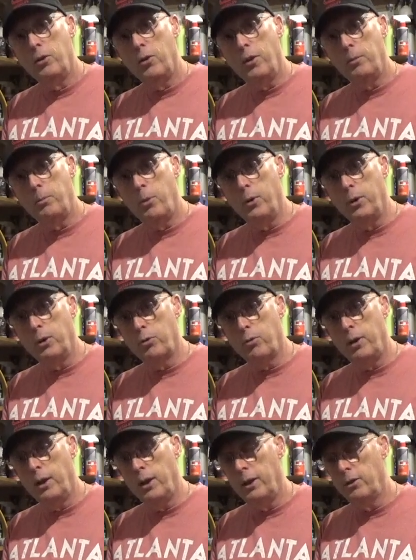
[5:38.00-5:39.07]

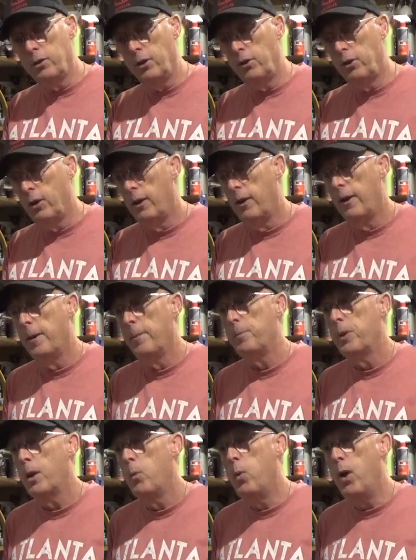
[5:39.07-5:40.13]
9.3 litres.
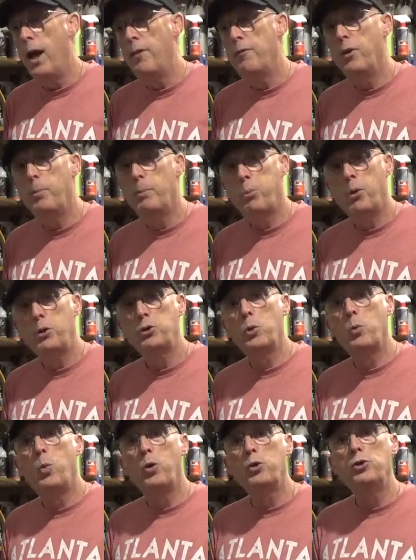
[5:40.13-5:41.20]
Whatever
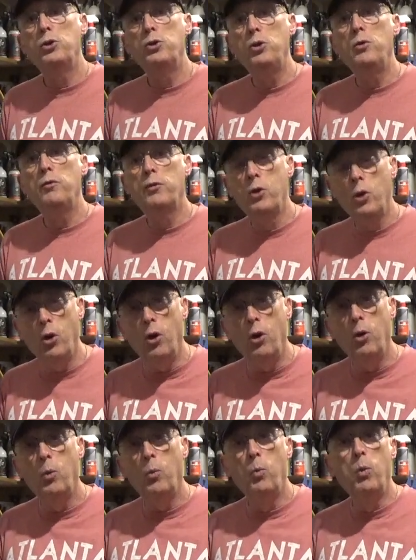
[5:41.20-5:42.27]
pressure washer you've
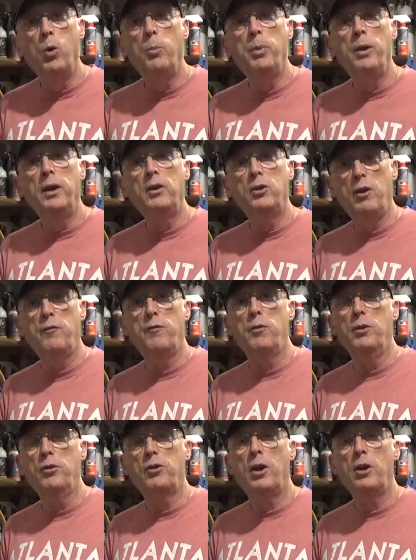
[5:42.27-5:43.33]
got will be
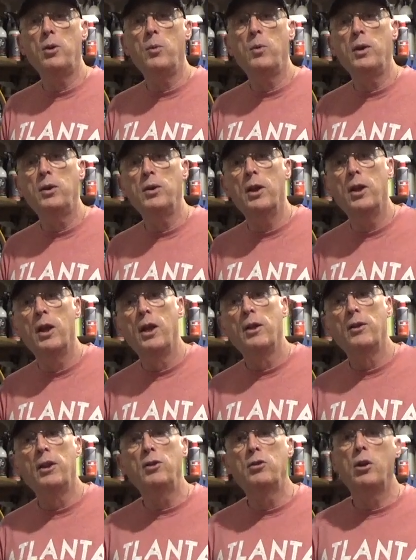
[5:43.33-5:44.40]
different, so you either
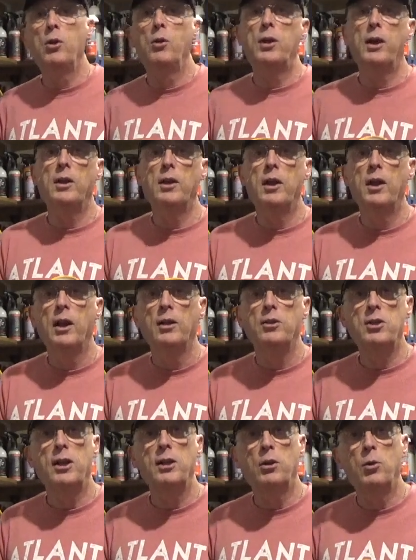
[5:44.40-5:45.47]
need to look in the
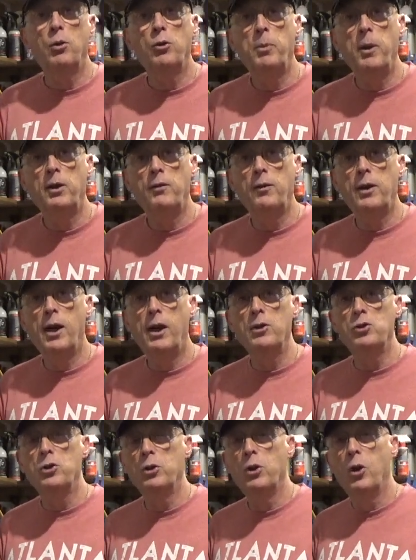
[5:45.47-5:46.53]
technical
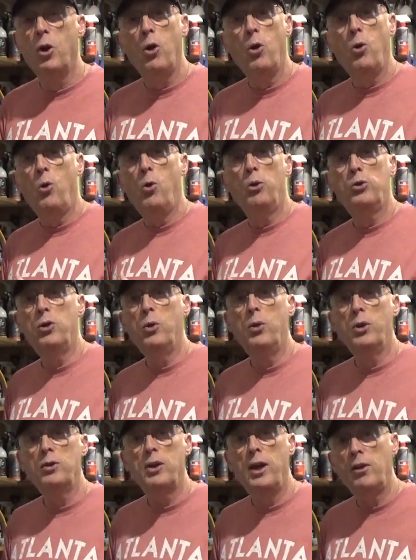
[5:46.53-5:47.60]
specification or do
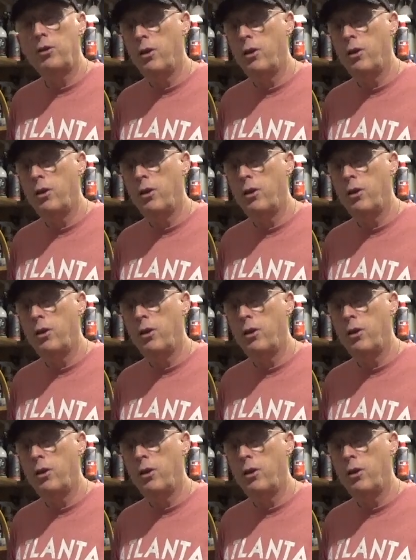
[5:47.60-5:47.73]
a test